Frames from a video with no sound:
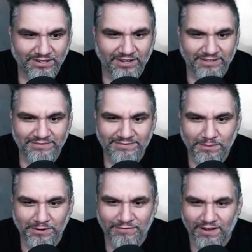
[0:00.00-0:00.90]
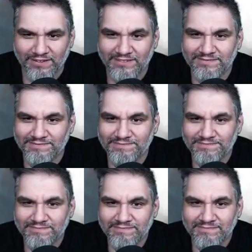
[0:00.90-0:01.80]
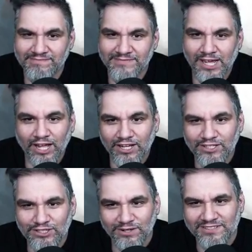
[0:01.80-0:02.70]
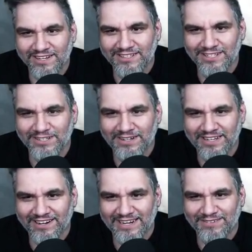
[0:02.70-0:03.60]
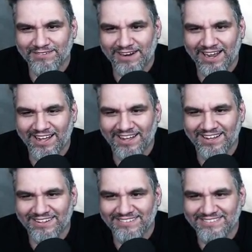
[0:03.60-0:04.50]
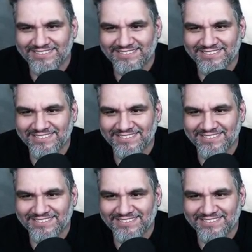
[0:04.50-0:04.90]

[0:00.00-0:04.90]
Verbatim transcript: Okay. What about your father? Definitely not. Joke's on you. He ain't even around